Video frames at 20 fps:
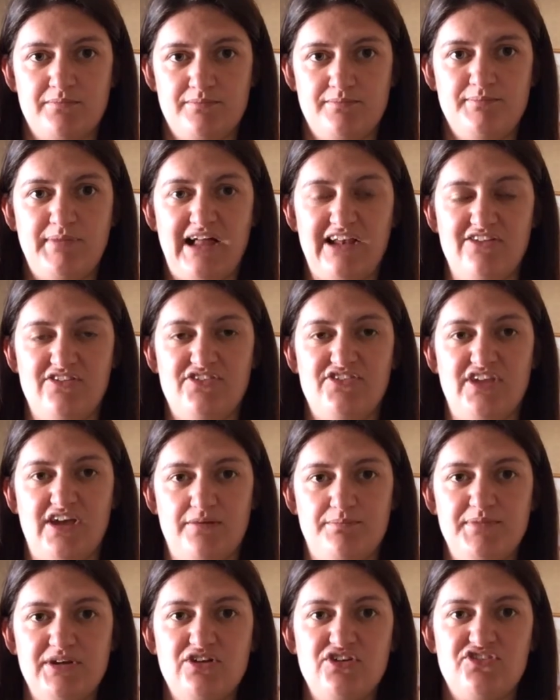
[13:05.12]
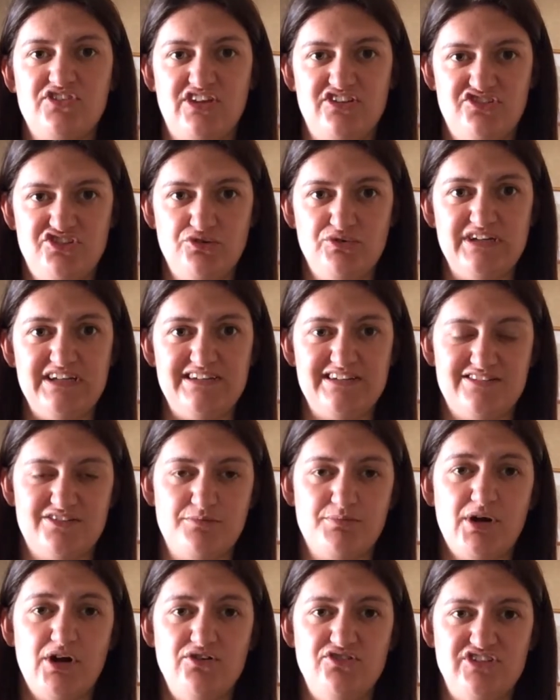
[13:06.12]
balancer, because I still needed the
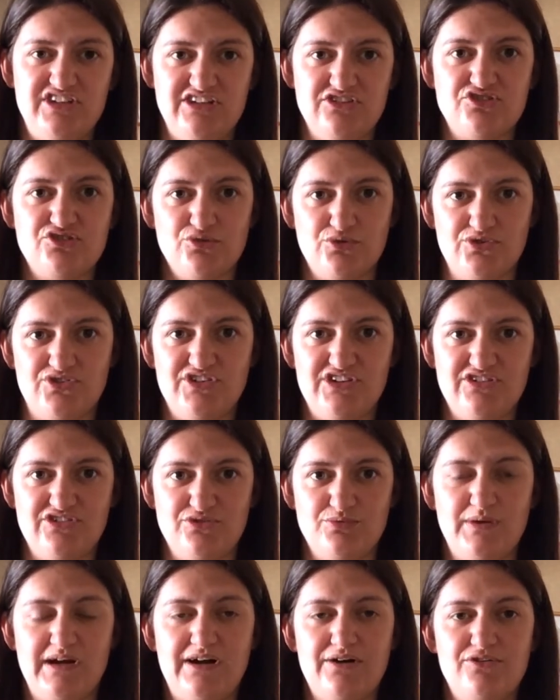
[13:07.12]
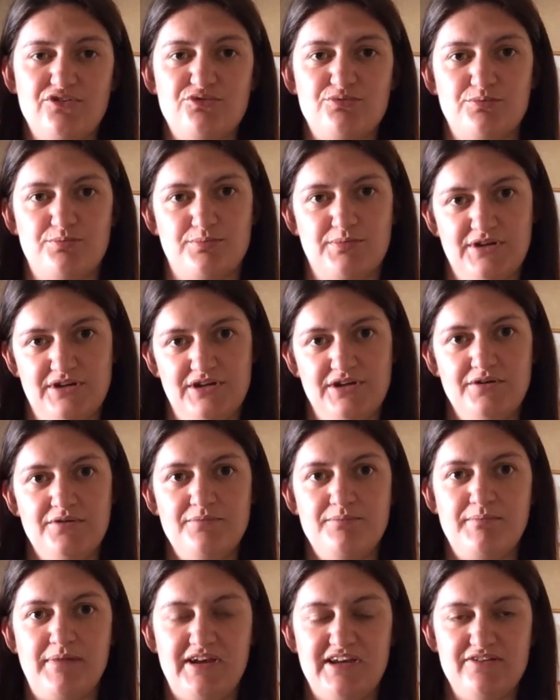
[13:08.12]
protein sources as well. As
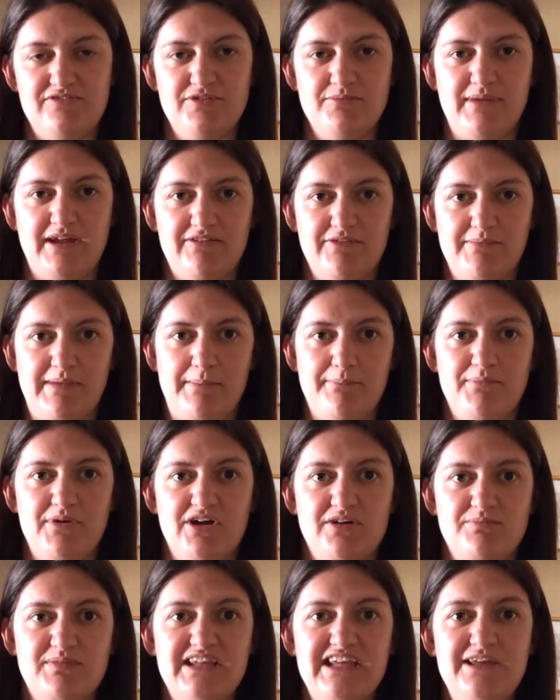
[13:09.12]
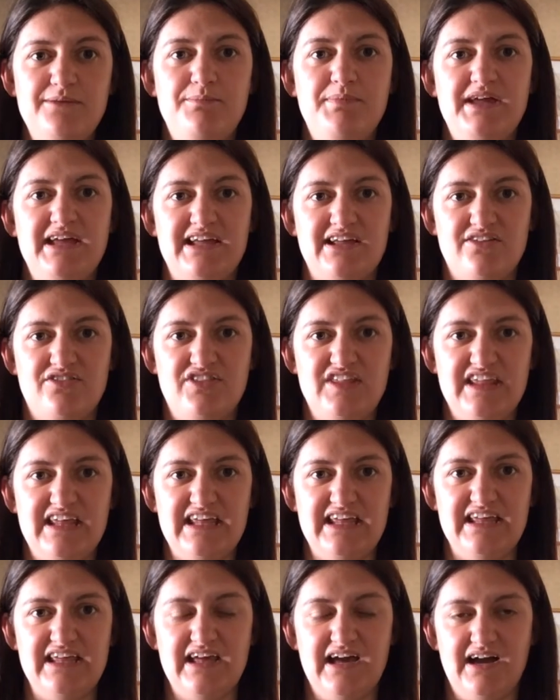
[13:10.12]
many of you may remember, keeping
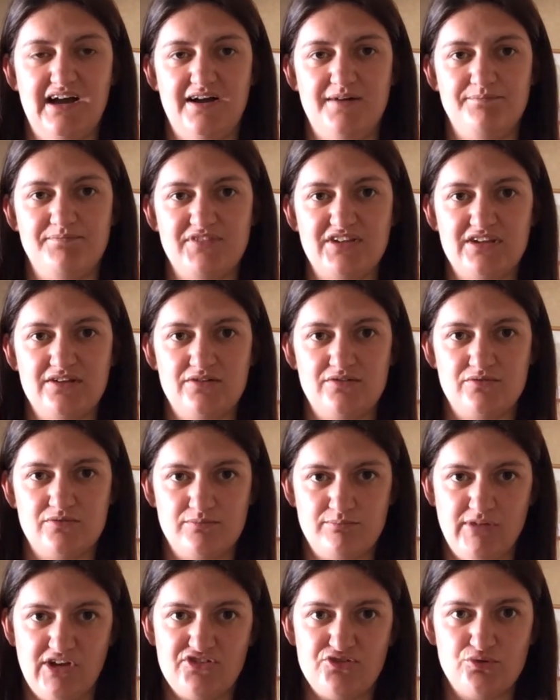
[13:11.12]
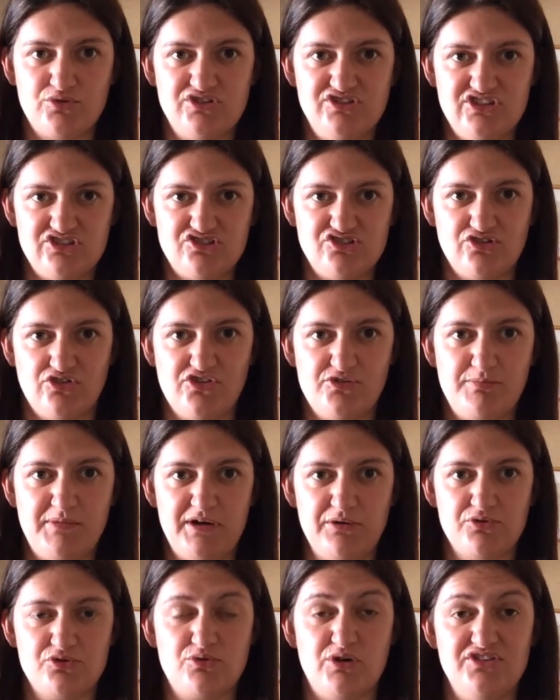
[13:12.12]
the muscle condition on
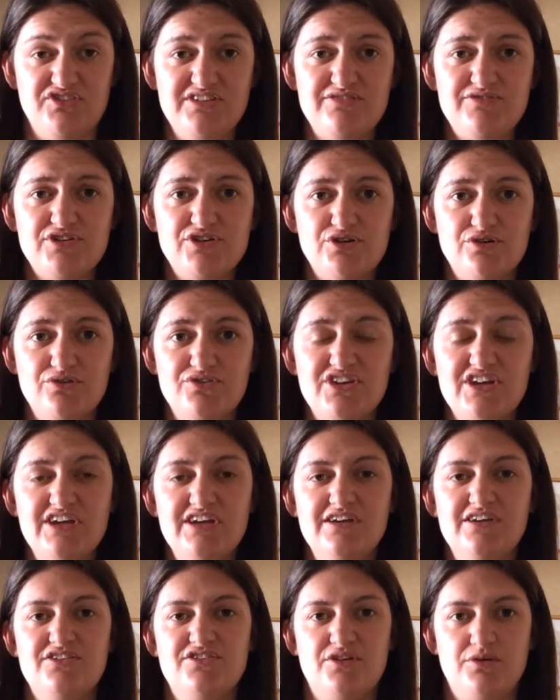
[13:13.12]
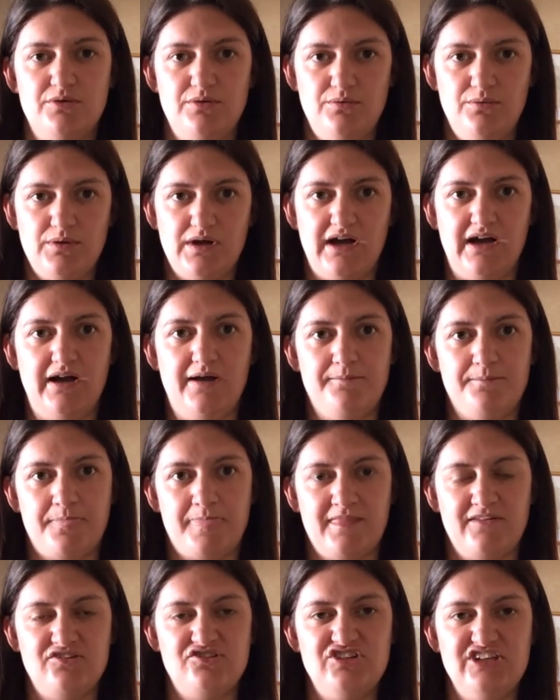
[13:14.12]
Spirit was quite difficult, so
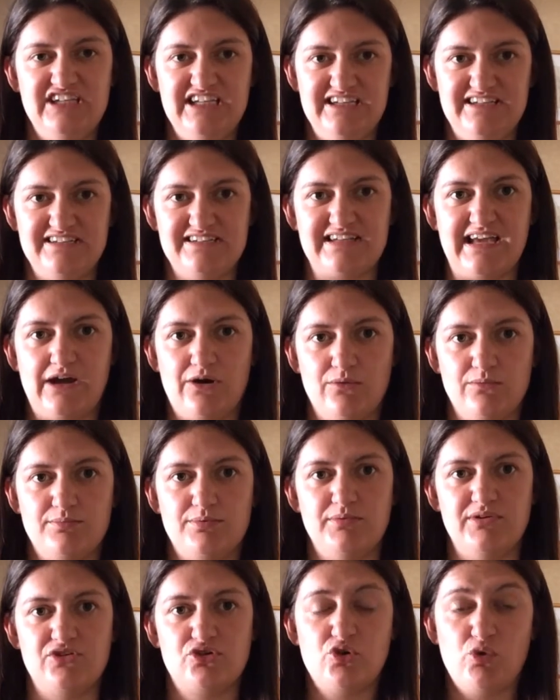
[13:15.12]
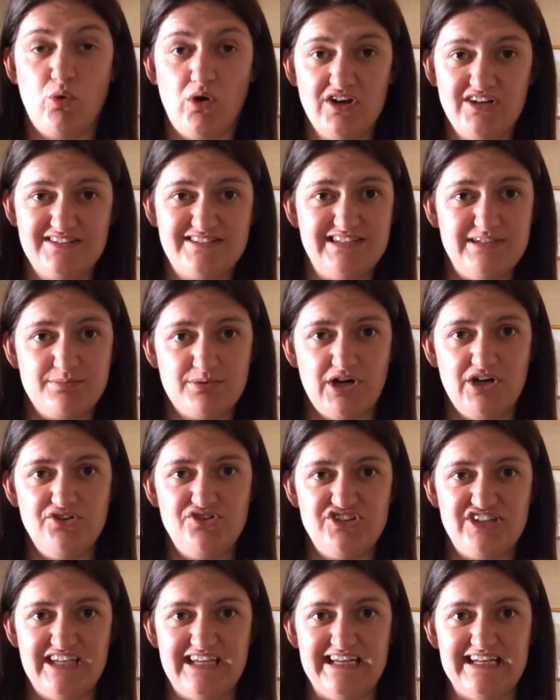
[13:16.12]
she needed help with quality
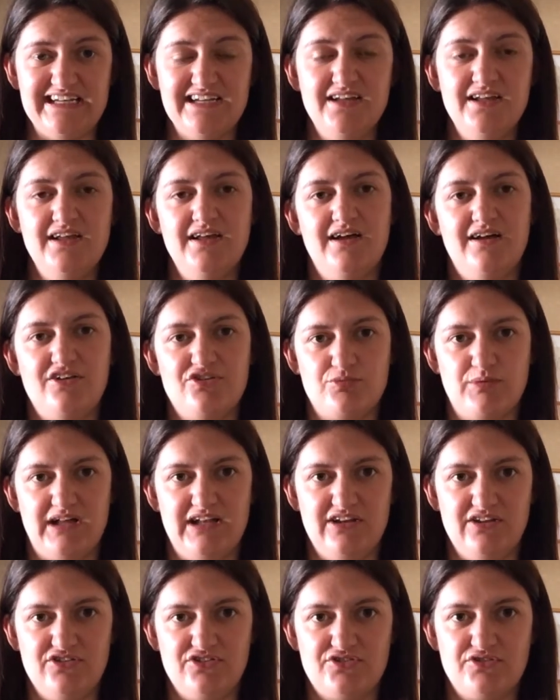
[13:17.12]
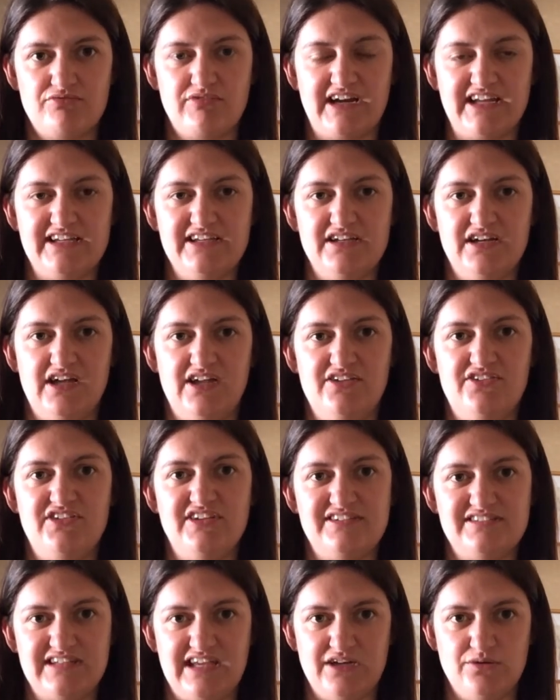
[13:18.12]
protein as well as regular
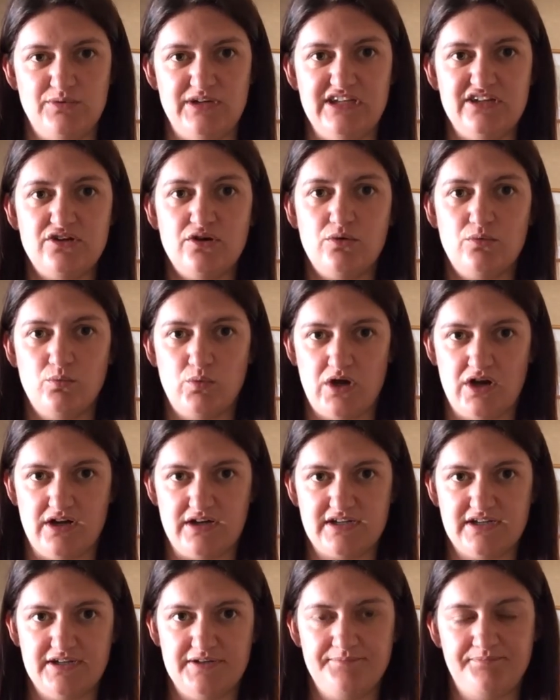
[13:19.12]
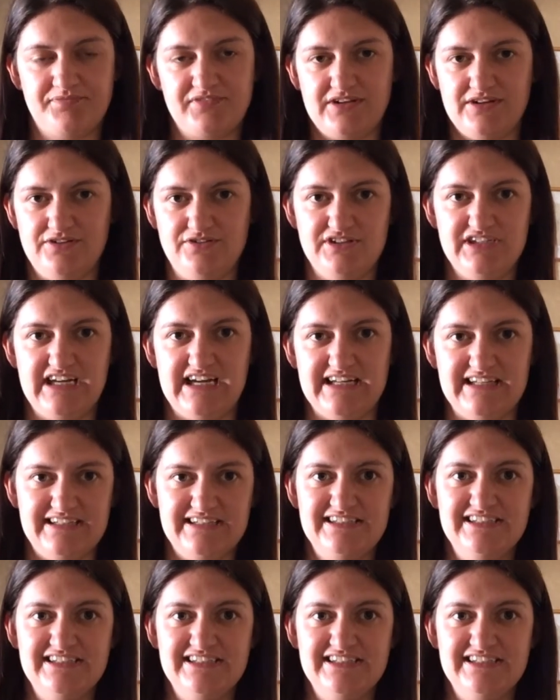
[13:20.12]
6-day-a-week work. Okay,